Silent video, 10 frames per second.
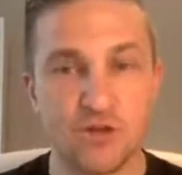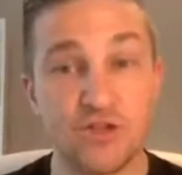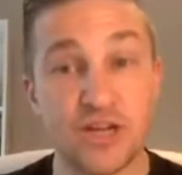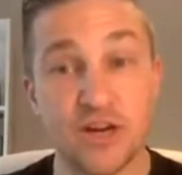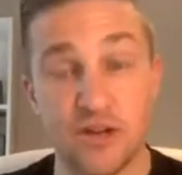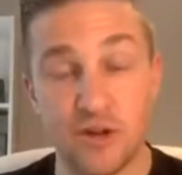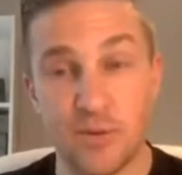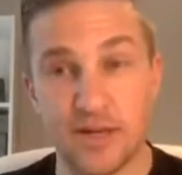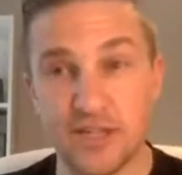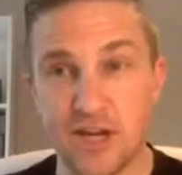So just got another
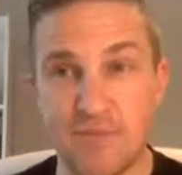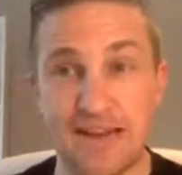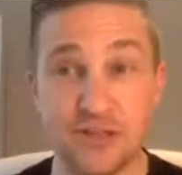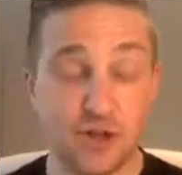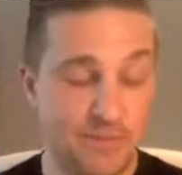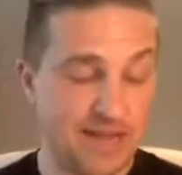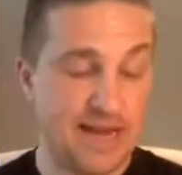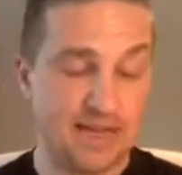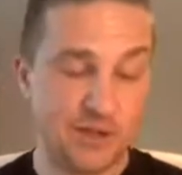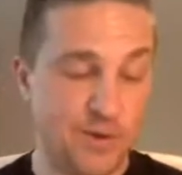question coming in. It's going to be the
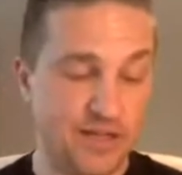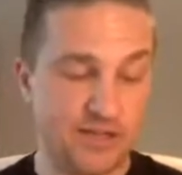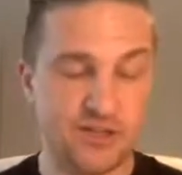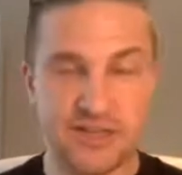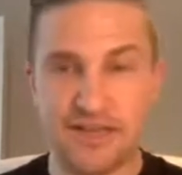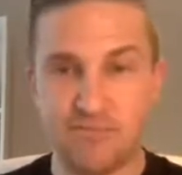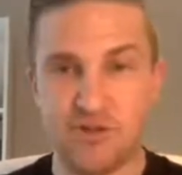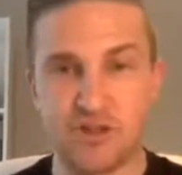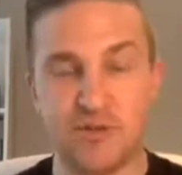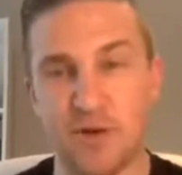last question because I'm
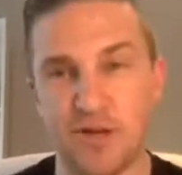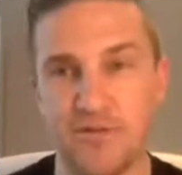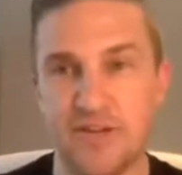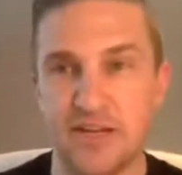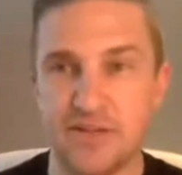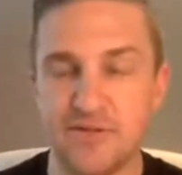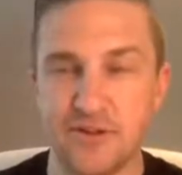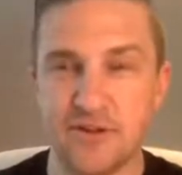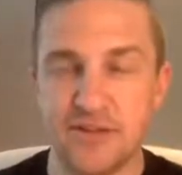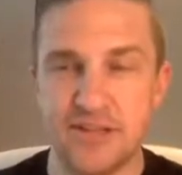just about to finish
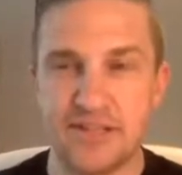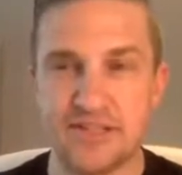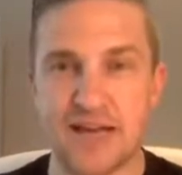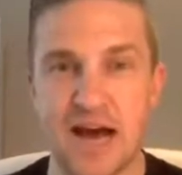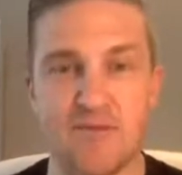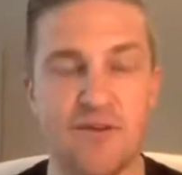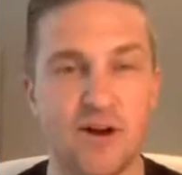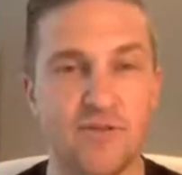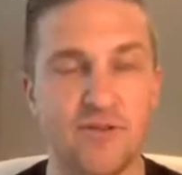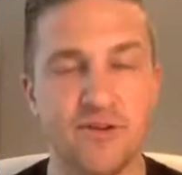for this half
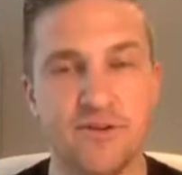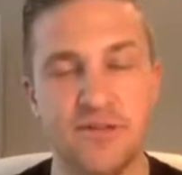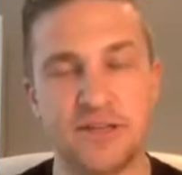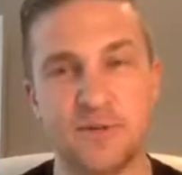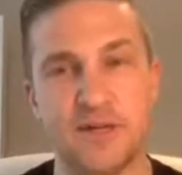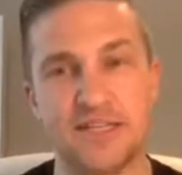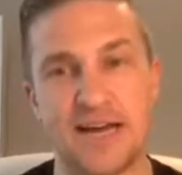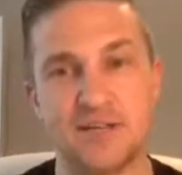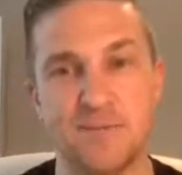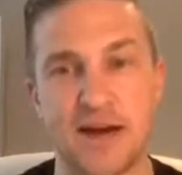hour for this week's
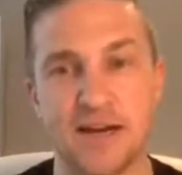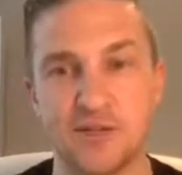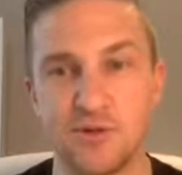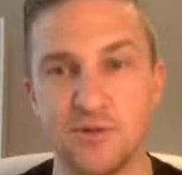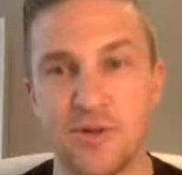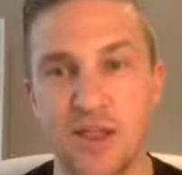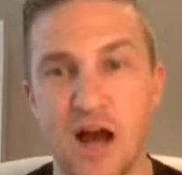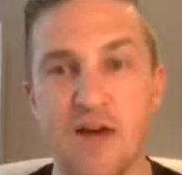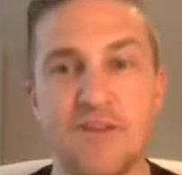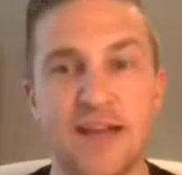Ask Macca. So
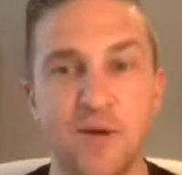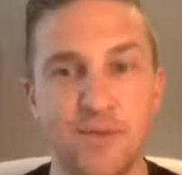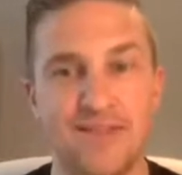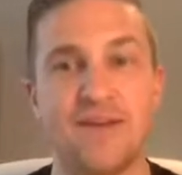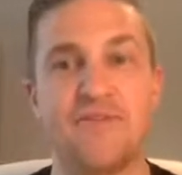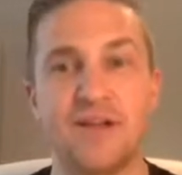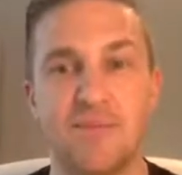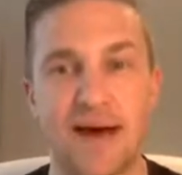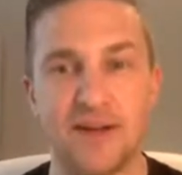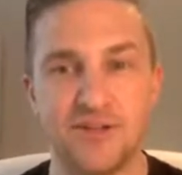have you dealt with difficult
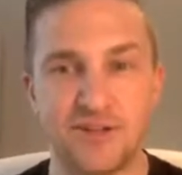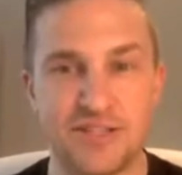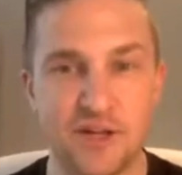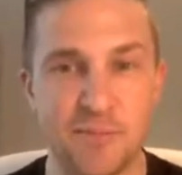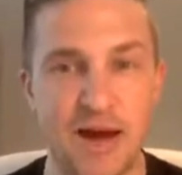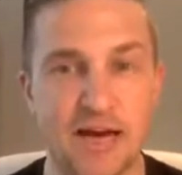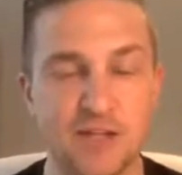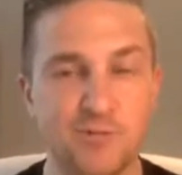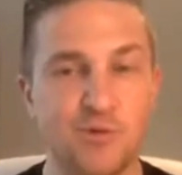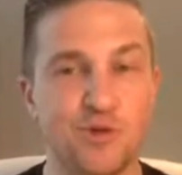managers in your
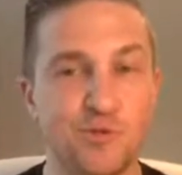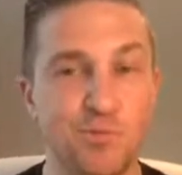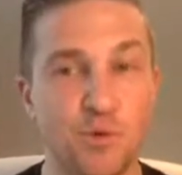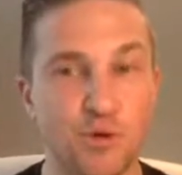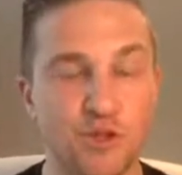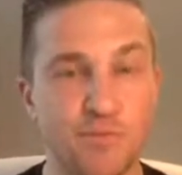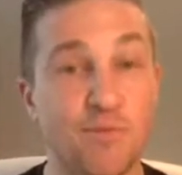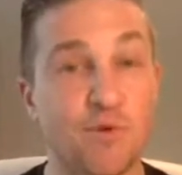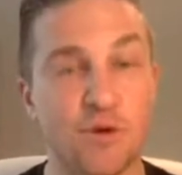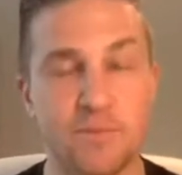past, both sports but
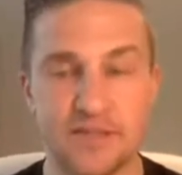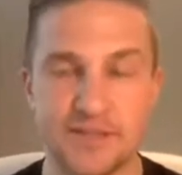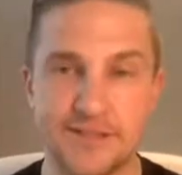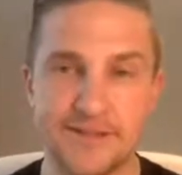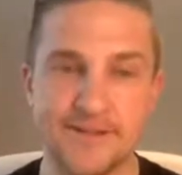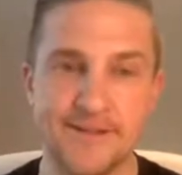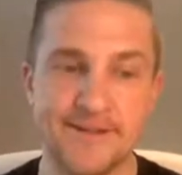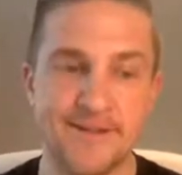more in business?